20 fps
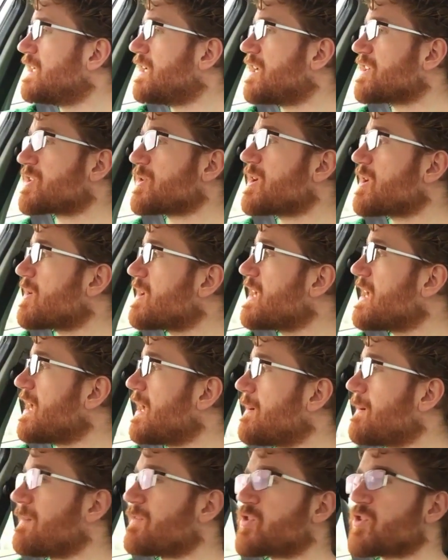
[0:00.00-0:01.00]
Uh, so anyway,
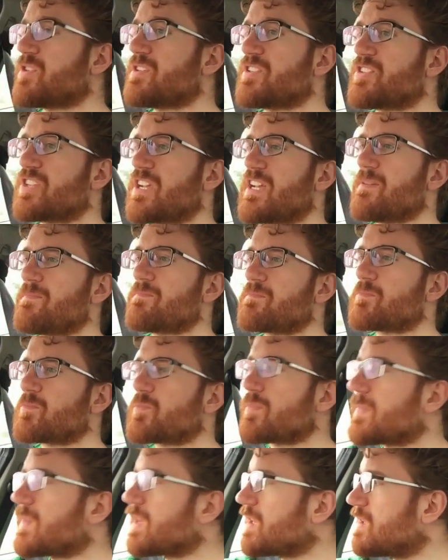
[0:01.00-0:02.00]
yeah, I've joined a gym.
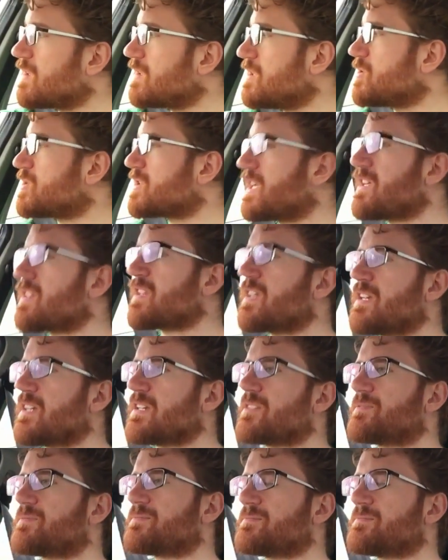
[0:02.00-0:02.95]
You stay there.